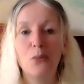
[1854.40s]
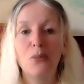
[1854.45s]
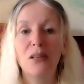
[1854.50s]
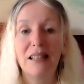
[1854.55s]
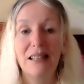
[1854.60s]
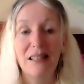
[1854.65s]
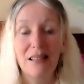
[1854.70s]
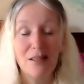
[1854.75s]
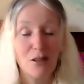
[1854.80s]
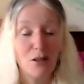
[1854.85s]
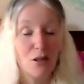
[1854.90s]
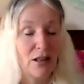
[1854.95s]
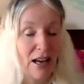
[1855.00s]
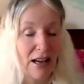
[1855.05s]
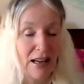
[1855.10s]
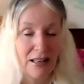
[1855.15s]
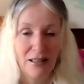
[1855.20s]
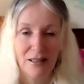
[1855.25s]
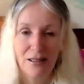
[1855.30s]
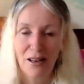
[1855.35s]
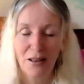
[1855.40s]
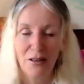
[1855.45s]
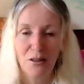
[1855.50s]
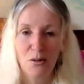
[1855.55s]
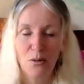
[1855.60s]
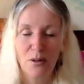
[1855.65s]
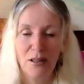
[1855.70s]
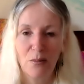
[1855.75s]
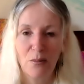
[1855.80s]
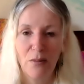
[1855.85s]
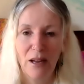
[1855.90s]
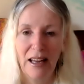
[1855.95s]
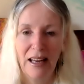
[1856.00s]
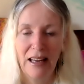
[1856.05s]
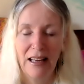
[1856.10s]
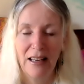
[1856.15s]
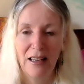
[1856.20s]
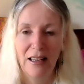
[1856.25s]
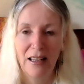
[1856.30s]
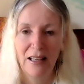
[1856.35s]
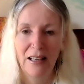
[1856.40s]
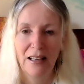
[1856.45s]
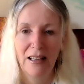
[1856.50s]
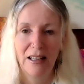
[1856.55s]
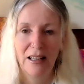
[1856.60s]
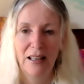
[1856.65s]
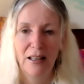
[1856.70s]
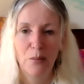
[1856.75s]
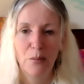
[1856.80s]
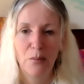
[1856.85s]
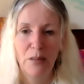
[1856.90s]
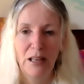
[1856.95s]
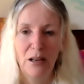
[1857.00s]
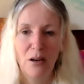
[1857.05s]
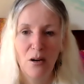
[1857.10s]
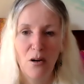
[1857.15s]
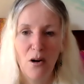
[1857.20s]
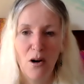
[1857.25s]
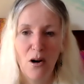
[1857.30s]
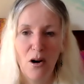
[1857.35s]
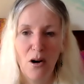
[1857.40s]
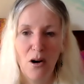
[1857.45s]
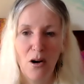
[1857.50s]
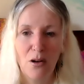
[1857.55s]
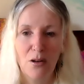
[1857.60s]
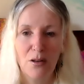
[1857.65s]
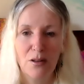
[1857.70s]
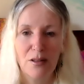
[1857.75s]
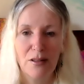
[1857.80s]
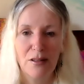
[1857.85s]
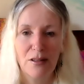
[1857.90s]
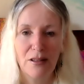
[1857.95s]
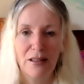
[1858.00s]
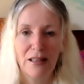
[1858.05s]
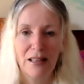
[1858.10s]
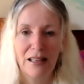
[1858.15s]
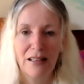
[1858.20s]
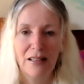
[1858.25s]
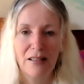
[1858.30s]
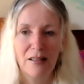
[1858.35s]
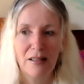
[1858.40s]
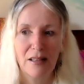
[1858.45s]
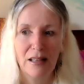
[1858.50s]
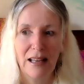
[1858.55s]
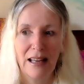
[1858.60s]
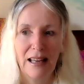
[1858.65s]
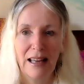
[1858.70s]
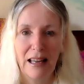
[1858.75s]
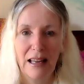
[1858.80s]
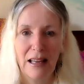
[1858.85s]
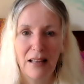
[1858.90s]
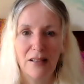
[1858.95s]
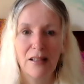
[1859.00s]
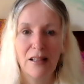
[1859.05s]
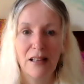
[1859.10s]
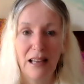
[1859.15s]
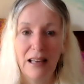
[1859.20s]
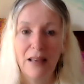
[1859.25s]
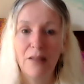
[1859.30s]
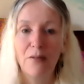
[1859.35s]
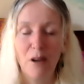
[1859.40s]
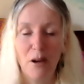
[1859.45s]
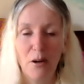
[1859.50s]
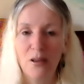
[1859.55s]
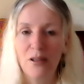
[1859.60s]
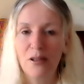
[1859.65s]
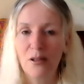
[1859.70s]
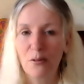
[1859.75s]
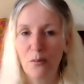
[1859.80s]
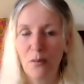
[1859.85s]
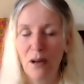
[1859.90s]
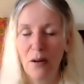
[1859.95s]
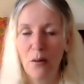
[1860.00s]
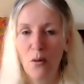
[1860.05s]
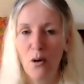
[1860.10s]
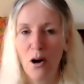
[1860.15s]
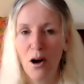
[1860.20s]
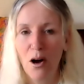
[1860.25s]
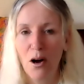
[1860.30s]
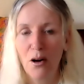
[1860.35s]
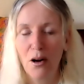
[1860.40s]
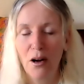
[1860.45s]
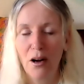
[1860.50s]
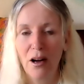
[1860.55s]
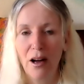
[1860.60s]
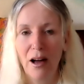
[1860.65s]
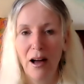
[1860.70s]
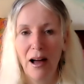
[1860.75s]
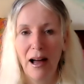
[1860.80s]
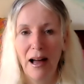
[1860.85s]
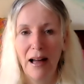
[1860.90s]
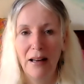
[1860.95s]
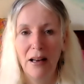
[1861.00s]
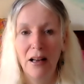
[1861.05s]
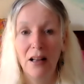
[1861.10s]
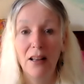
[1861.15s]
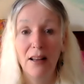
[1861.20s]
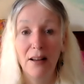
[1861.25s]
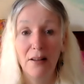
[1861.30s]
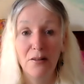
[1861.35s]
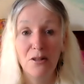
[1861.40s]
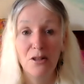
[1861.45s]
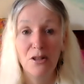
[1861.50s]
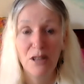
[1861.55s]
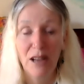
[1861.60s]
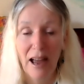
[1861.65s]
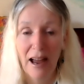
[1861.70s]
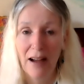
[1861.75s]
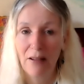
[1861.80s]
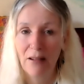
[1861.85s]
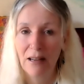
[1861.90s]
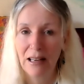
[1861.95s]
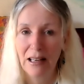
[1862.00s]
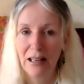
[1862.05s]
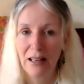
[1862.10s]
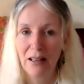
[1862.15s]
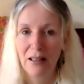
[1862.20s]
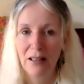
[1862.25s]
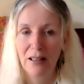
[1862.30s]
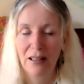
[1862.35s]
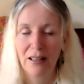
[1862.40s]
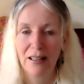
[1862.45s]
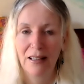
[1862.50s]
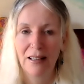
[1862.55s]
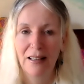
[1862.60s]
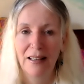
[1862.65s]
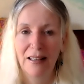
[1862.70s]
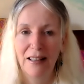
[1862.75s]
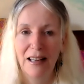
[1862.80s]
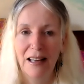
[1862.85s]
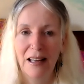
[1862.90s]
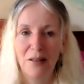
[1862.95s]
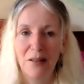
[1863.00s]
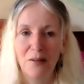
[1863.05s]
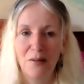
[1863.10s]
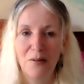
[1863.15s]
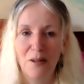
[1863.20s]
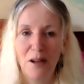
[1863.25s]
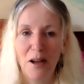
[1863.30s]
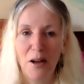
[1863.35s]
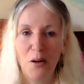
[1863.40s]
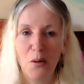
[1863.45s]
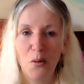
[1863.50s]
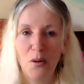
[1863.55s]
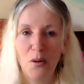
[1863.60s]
please do get in touch with me, because this is the key focus of my work and I love sharing info